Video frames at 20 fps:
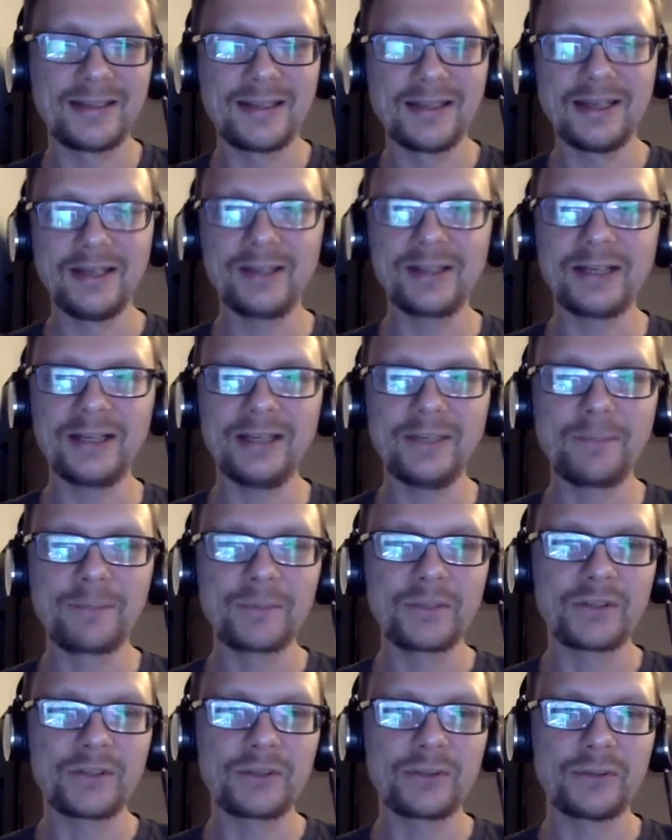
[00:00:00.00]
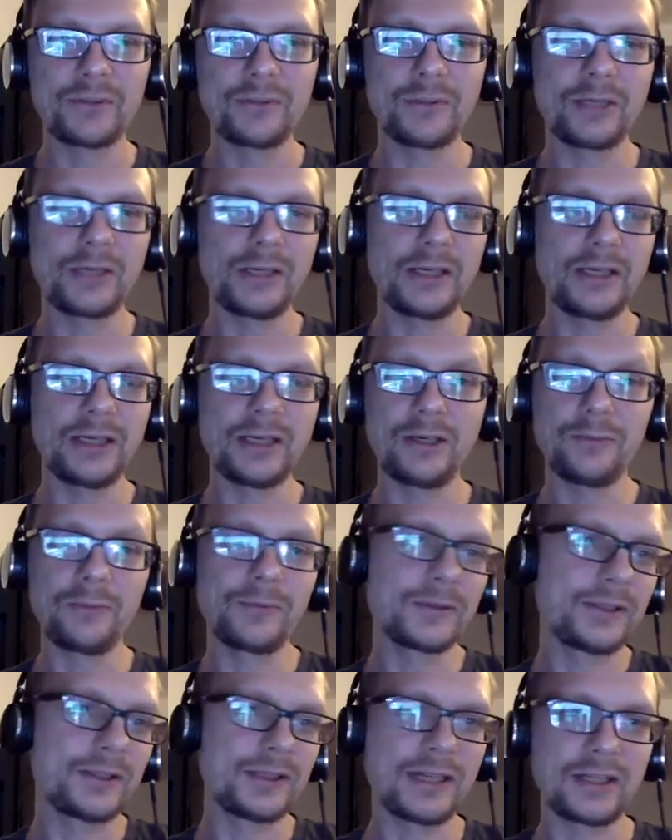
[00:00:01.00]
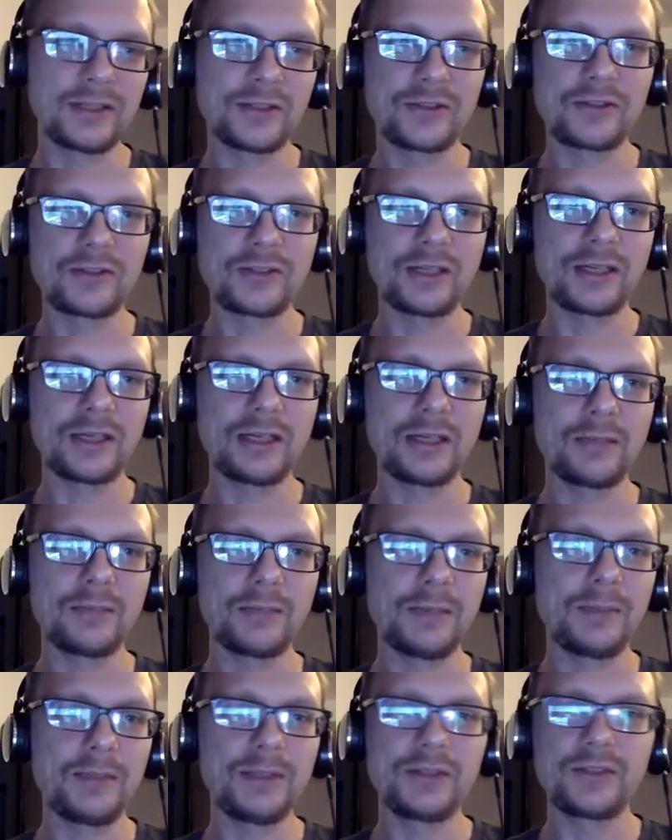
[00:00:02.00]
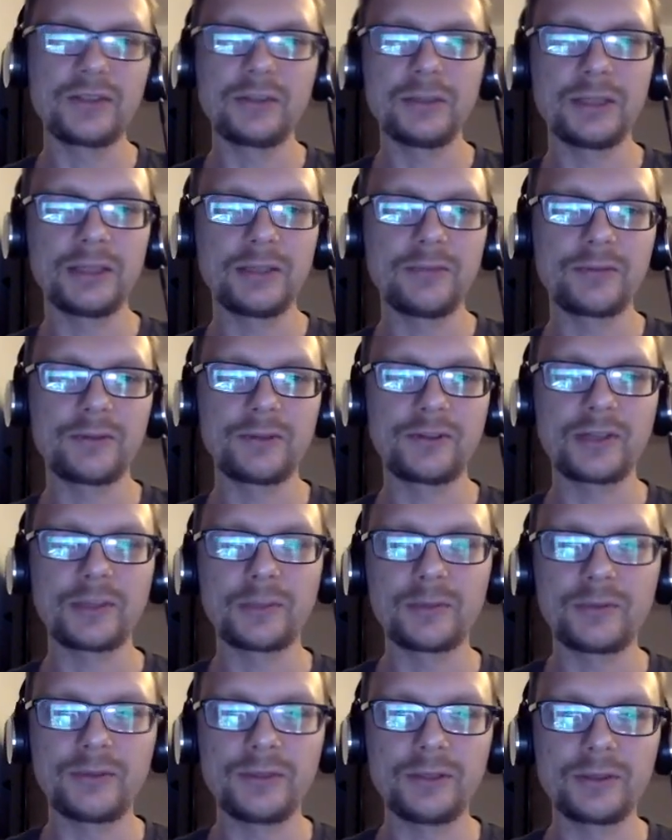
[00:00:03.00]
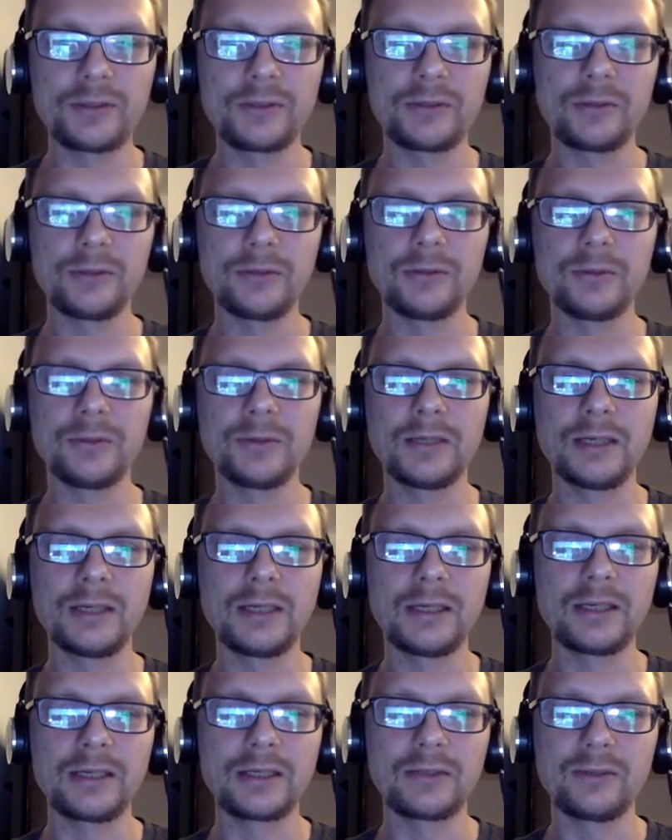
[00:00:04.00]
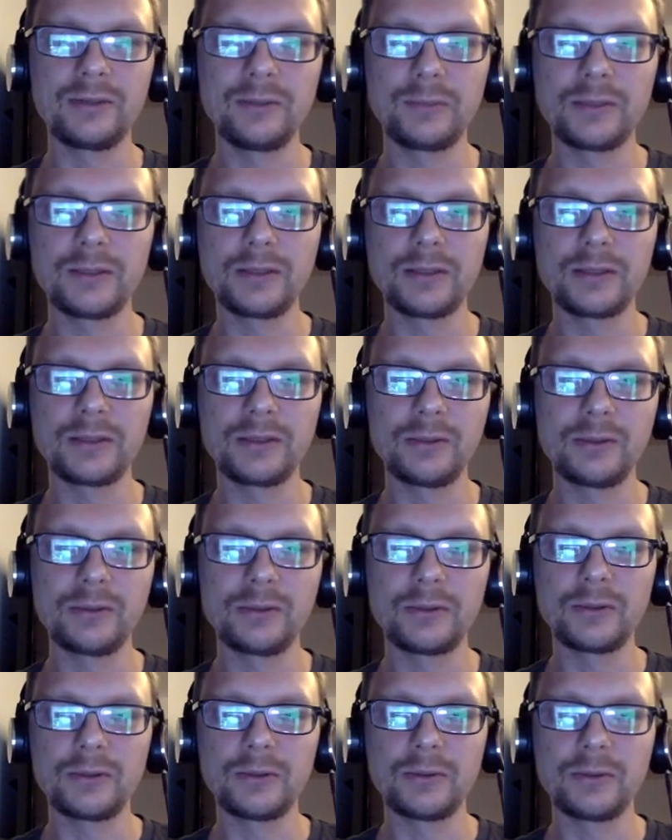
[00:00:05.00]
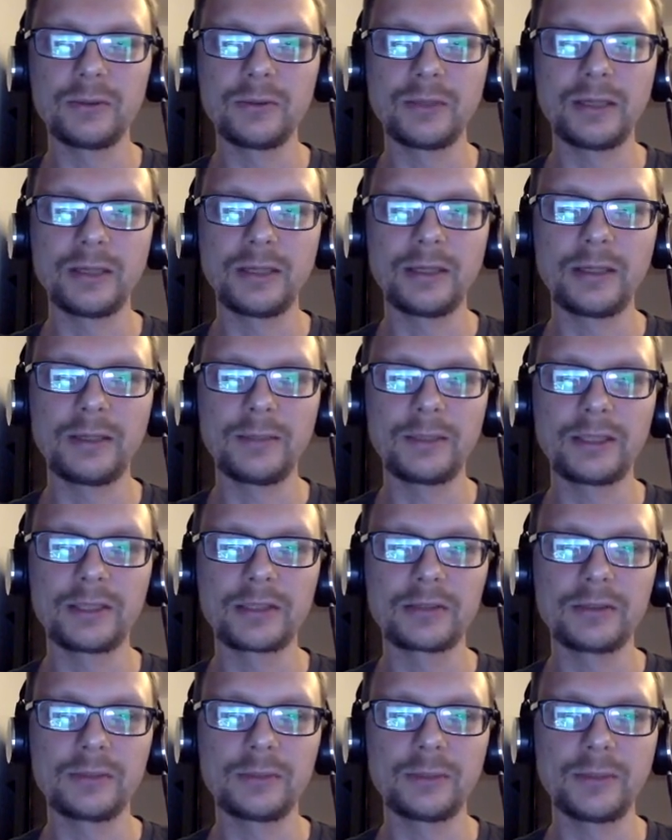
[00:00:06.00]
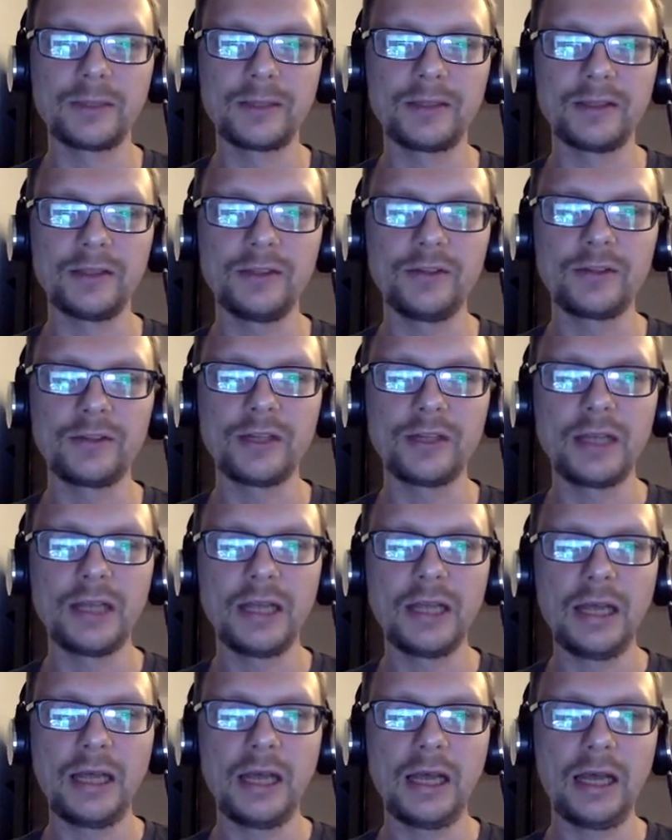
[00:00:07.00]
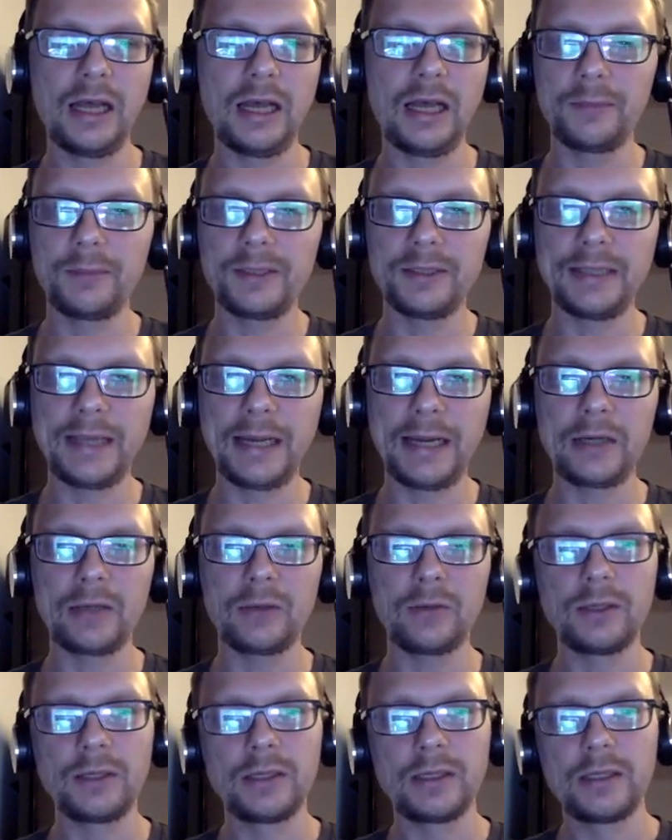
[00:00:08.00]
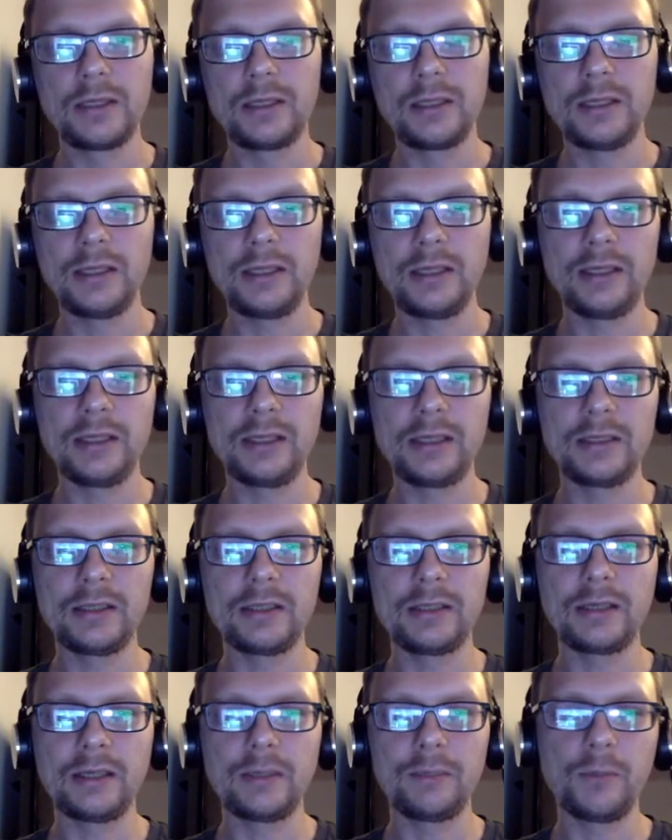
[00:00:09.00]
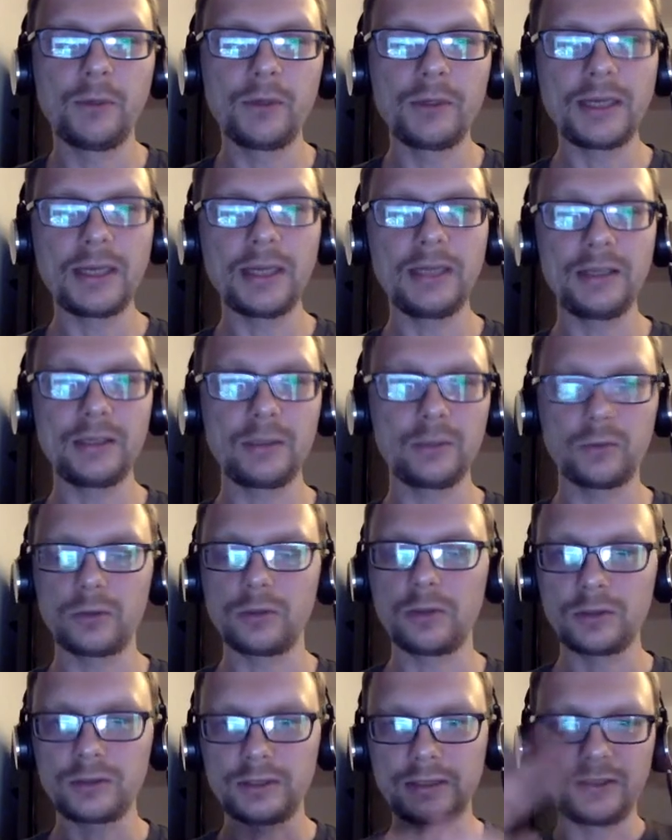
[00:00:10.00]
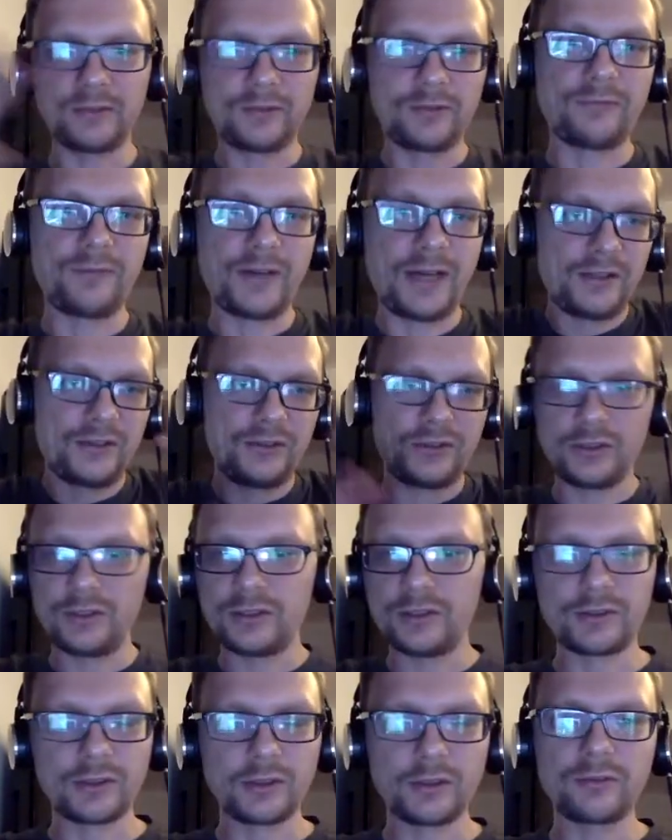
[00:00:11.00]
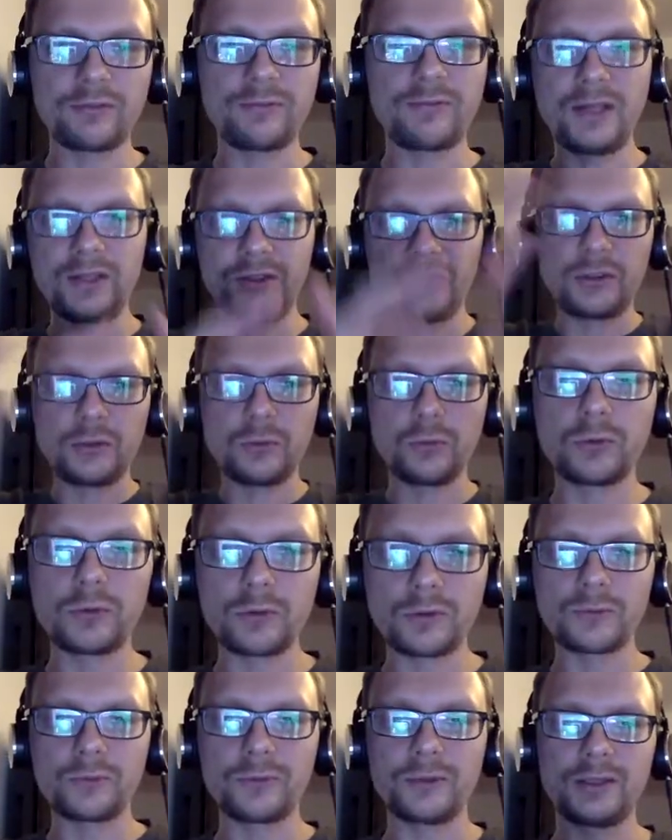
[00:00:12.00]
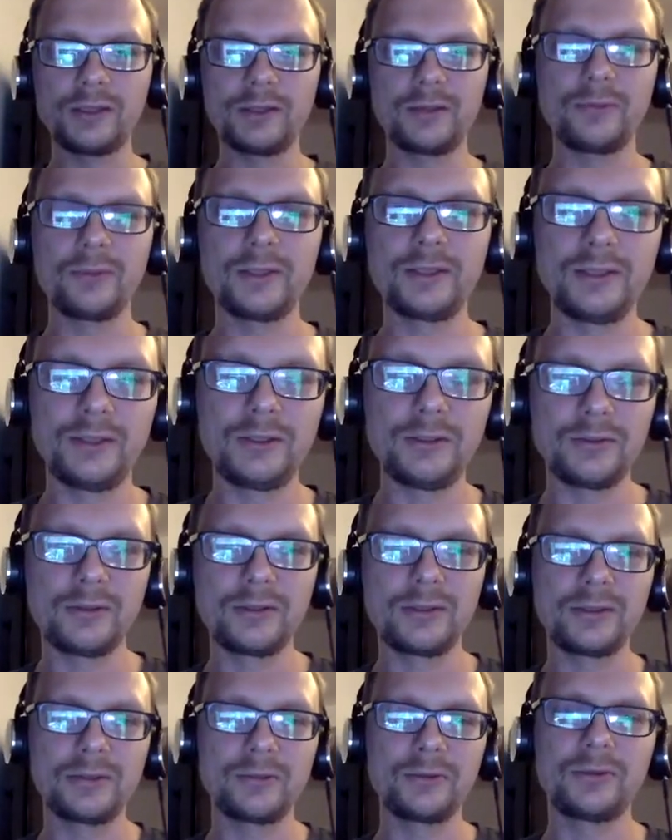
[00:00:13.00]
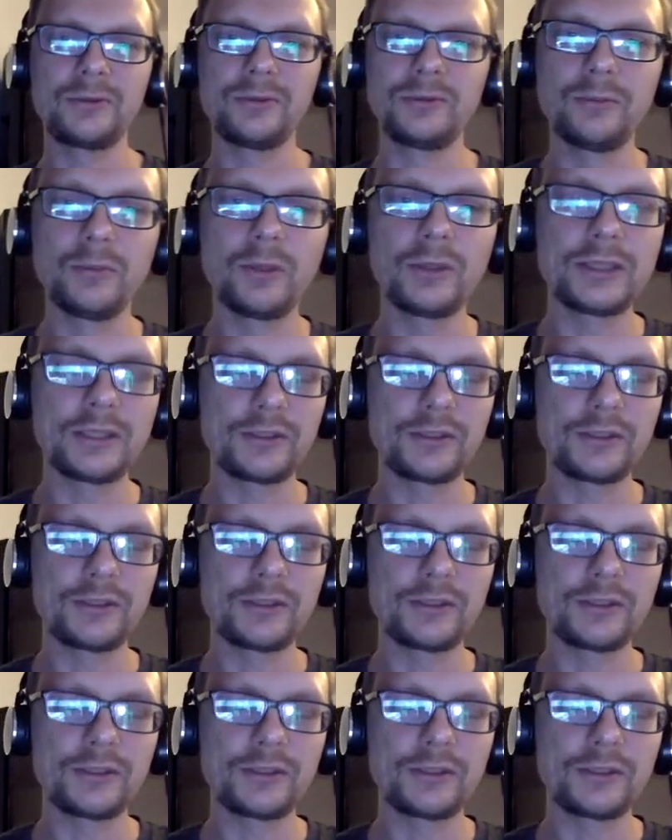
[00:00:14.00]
Okay, so hopefully that's maybe it's similar for some of you who managed to implement this. Now, in monadic world, now there's a lot of fancy words when you go to monads in